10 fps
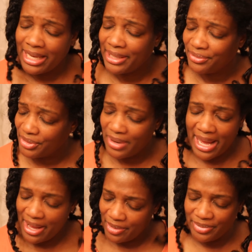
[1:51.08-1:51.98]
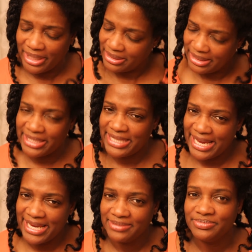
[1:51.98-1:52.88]
I don't know how, but it
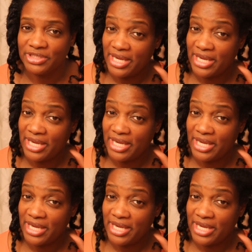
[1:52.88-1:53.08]
can.